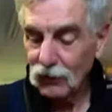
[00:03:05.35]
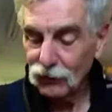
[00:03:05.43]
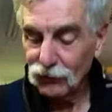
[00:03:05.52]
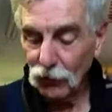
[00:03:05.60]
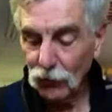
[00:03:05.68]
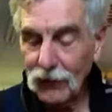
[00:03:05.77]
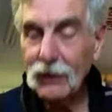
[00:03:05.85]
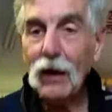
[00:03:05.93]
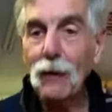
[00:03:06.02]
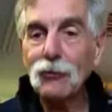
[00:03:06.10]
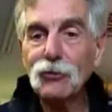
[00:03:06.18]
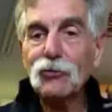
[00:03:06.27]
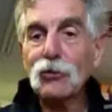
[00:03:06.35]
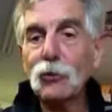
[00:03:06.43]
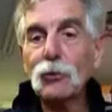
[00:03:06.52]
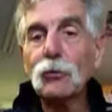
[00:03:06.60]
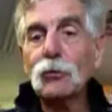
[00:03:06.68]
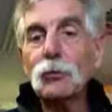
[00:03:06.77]
So anyhow, just a
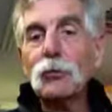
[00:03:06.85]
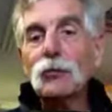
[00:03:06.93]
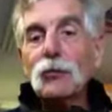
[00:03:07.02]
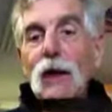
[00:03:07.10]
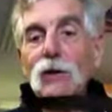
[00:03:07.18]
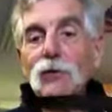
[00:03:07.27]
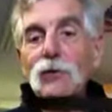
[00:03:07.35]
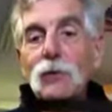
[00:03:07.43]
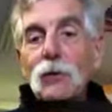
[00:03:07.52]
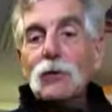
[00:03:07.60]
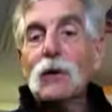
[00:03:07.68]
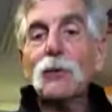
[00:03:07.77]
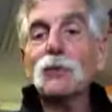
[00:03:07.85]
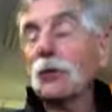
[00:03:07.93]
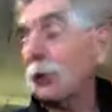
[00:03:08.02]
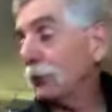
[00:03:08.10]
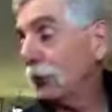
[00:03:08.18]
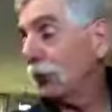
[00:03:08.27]
cool saxophone. Comes
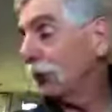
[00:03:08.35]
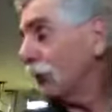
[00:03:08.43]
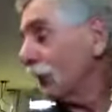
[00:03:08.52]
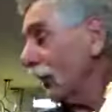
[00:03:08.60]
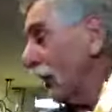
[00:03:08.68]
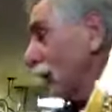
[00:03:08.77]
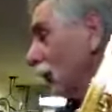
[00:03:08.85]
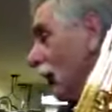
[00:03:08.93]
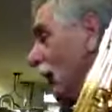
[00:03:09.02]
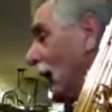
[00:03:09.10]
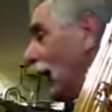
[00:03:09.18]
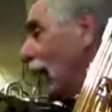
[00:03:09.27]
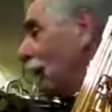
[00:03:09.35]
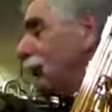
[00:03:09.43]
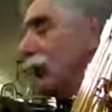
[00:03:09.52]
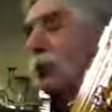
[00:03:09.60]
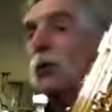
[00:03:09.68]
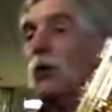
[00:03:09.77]
with a beautiful case.
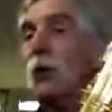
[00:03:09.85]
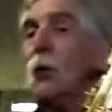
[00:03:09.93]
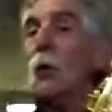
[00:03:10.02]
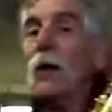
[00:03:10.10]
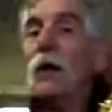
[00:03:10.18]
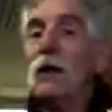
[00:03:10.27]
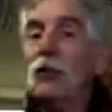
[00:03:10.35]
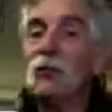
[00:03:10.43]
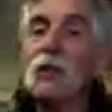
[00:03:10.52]
Absolutely weighs